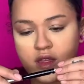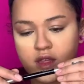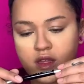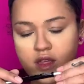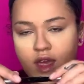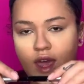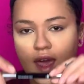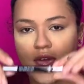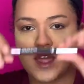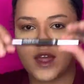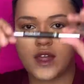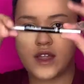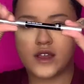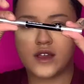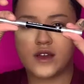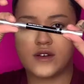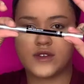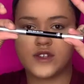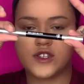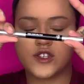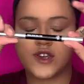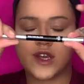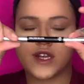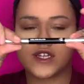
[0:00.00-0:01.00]
Okay,
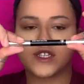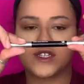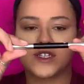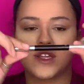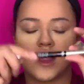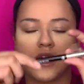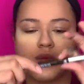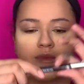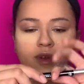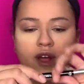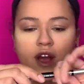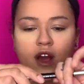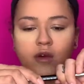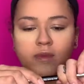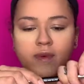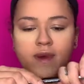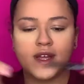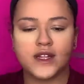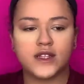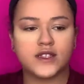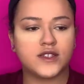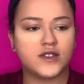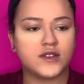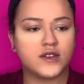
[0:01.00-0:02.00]
no instructions on the brow
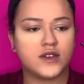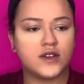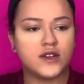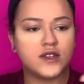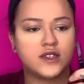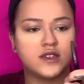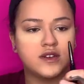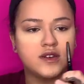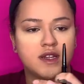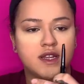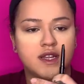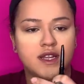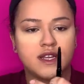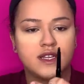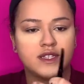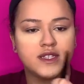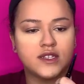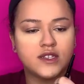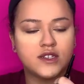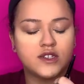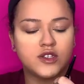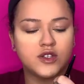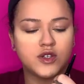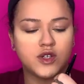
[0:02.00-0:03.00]
pencil, so it is
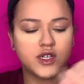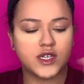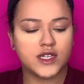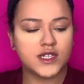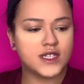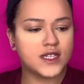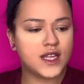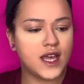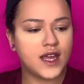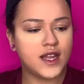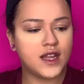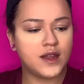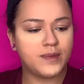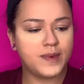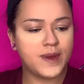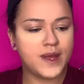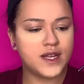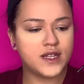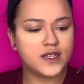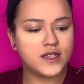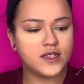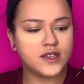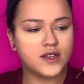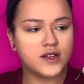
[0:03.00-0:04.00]
a dual-sided
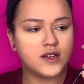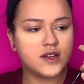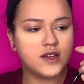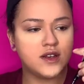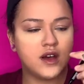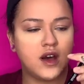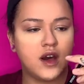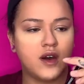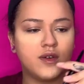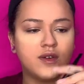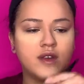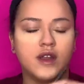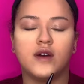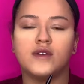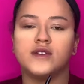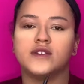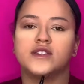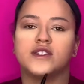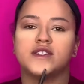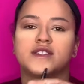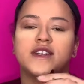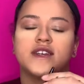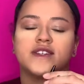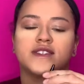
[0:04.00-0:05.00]
pencil. Oh no,
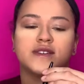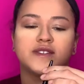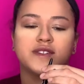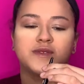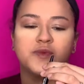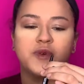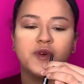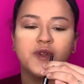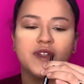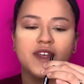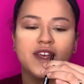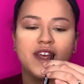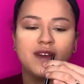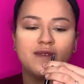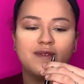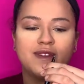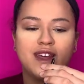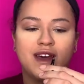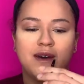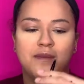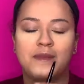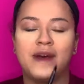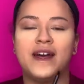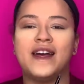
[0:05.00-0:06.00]
it just has a spoolie. I'm
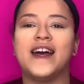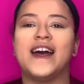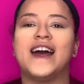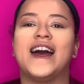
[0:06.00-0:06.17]
dumb.